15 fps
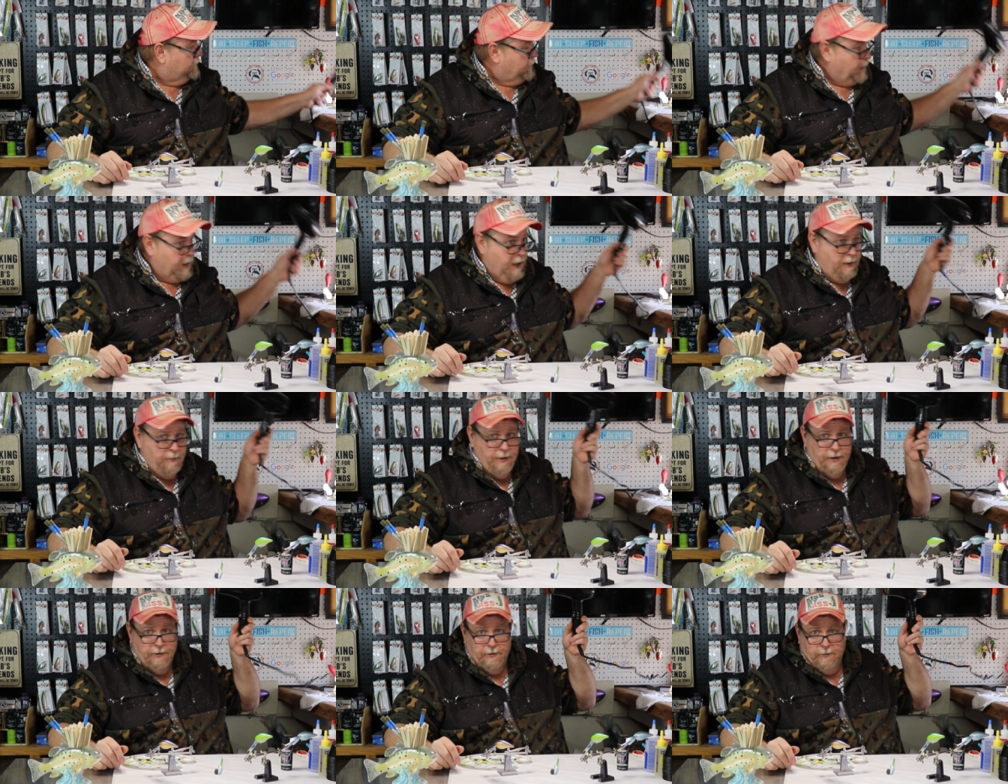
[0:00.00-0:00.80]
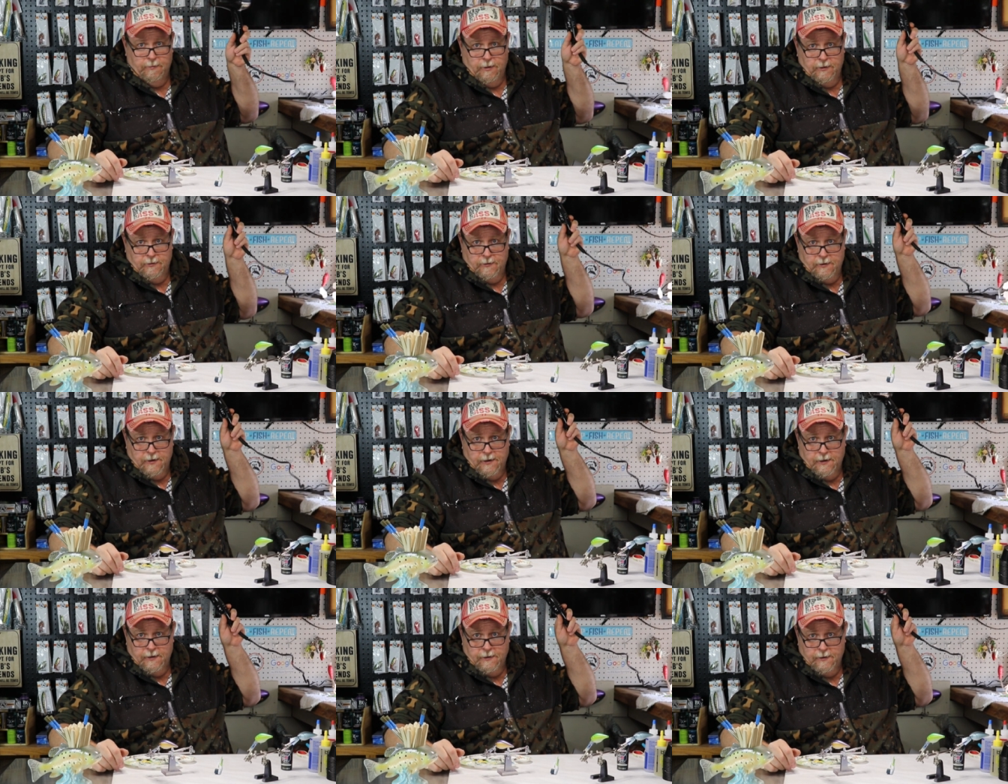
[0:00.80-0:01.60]
I got me a new blow
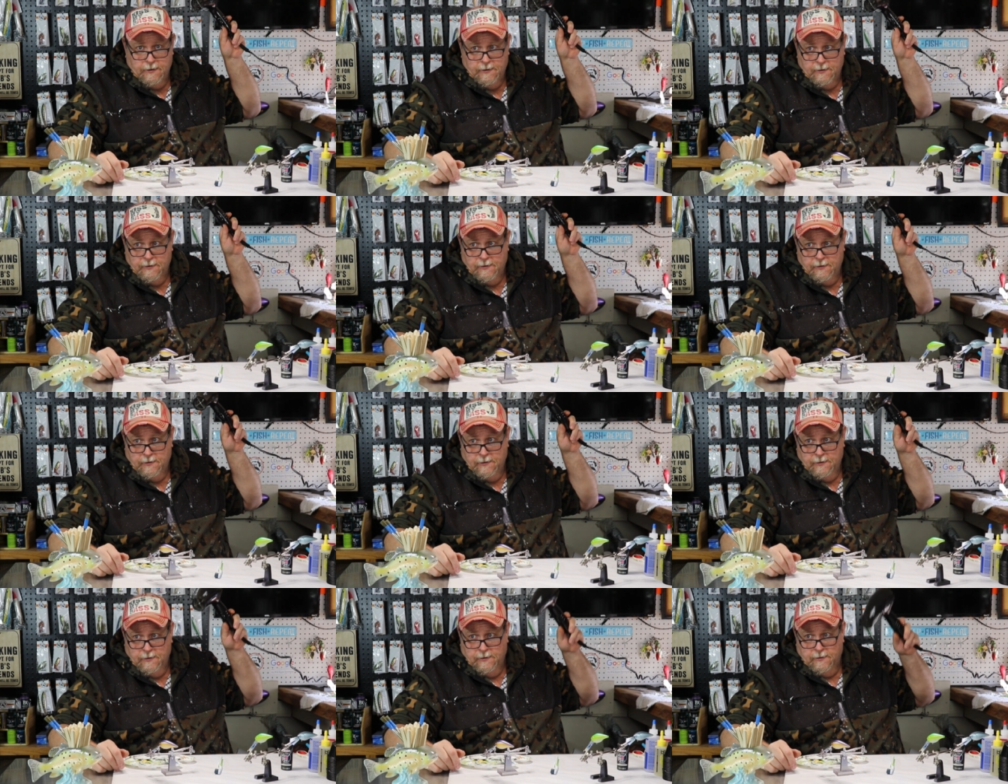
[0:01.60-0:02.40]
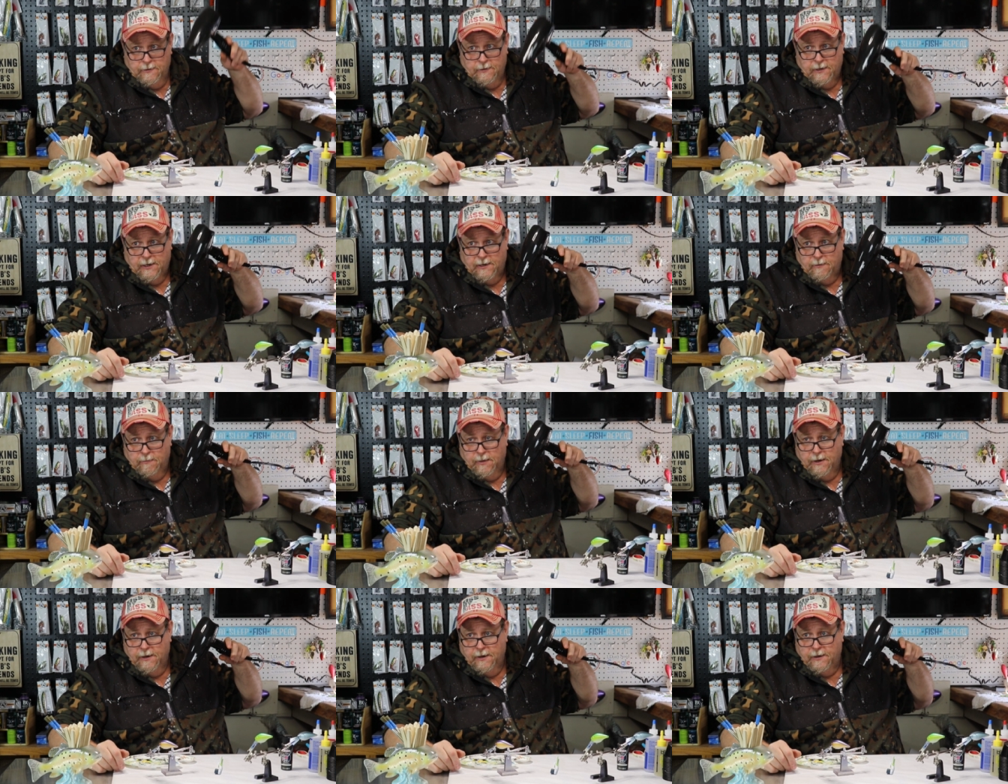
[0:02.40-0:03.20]
dryer. Had to
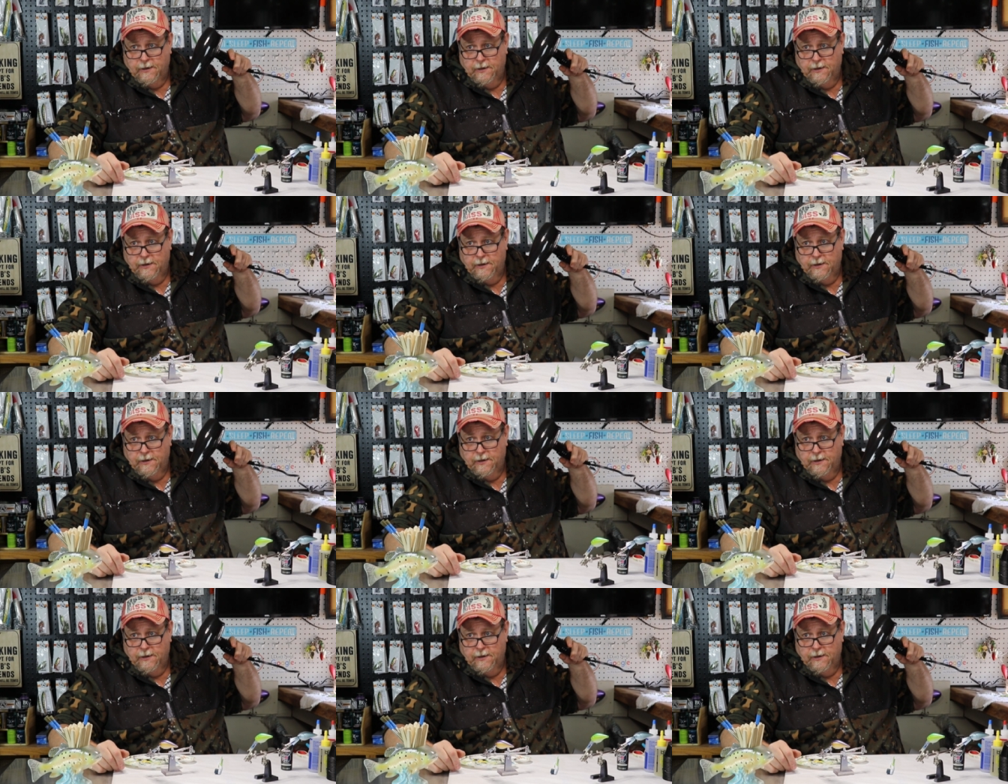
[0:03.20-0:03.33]
bury